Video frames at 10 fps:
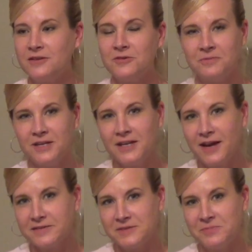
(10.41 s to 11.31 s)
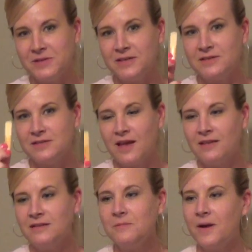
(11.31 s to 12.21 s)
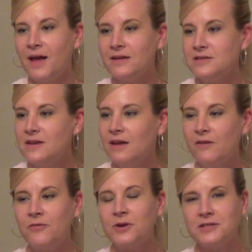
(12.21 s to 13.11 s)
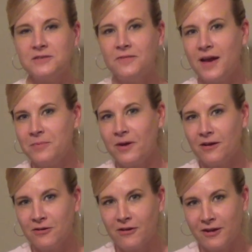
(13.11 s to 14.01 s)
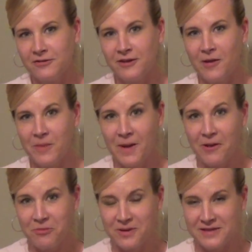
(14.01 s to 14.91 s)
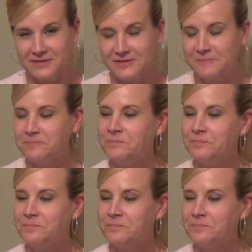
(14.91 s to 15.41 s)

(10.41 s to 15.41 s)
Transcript: Your reed has to be slightly wet for it to vibrate correctly on the mouthpiece.